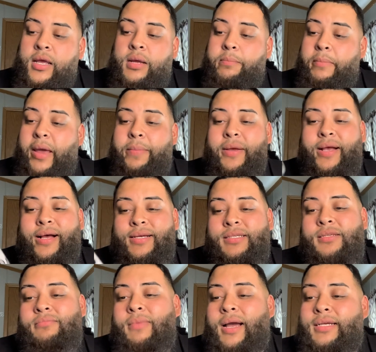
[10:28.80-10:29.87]
Maybe
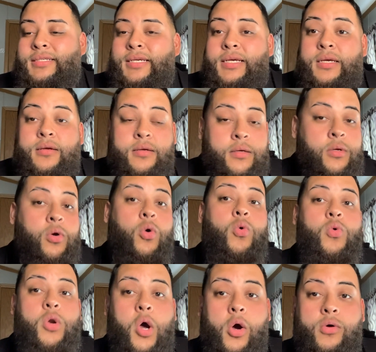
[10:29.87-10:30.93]
customize it. Who
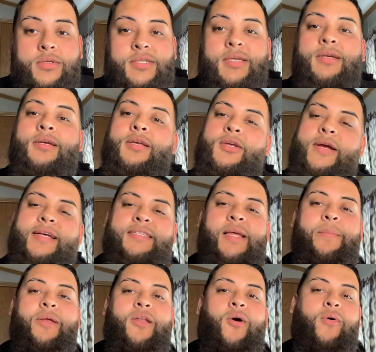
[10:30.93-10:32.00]
knows? You guys let
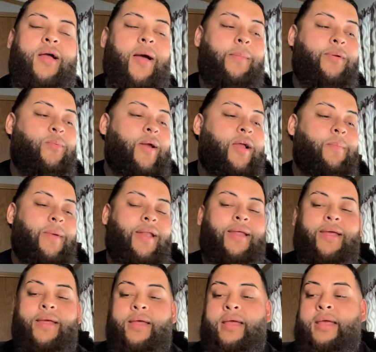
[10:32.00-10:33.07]
me know. Comment, recommend it
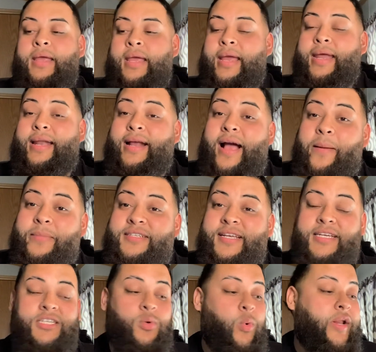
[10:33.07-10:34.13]
in the comment
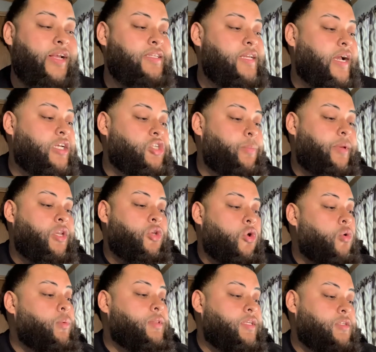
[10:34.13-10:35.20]
section. What do you guys think I should be
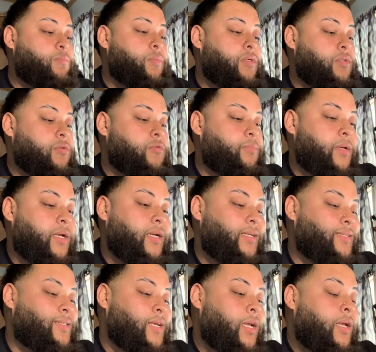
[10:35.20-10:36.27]
doing with these pistols? Because,